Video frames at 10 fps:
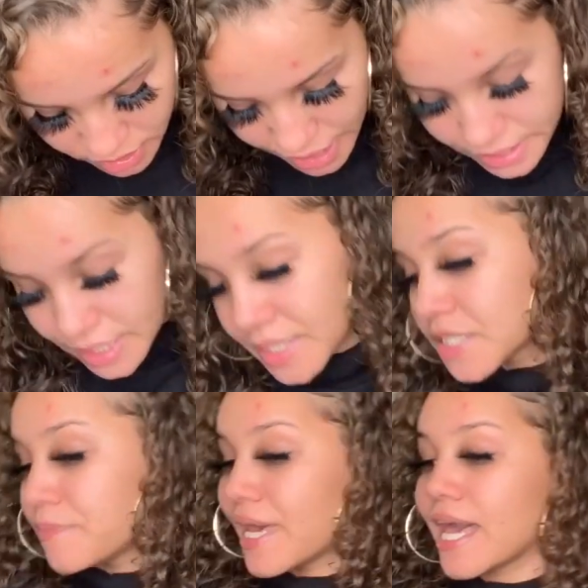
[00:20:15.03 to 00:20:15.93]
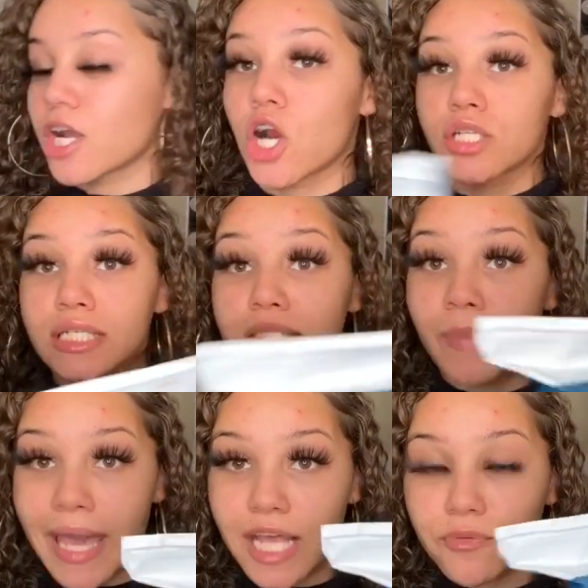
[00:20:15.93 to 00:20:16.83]
that I see in this bag are these
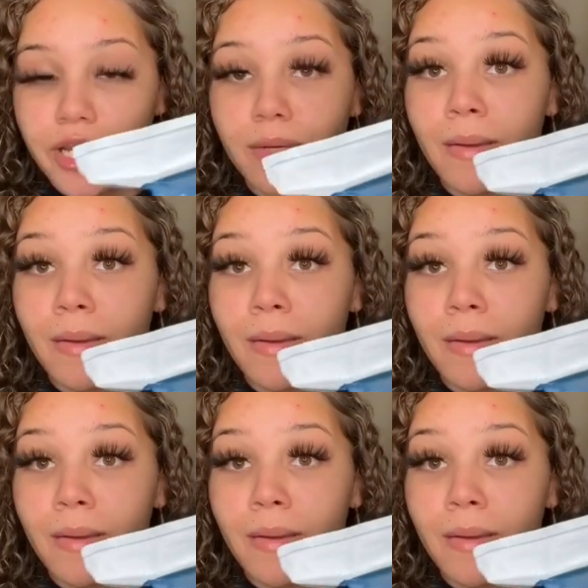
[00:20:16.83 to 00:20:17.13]
pads right here.